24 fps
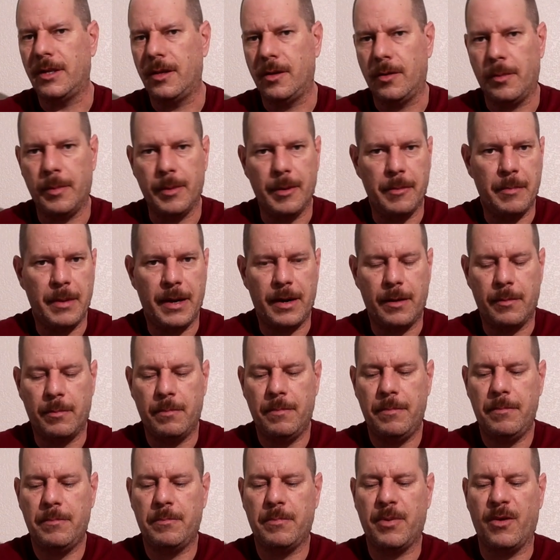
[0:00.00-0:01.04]
a little bit better
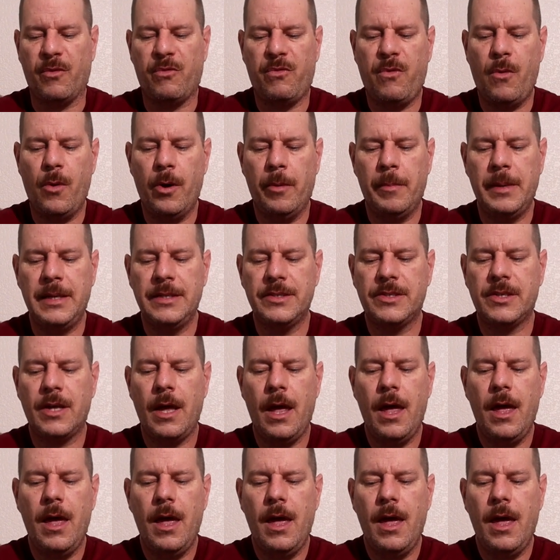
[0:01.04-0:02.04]
performance.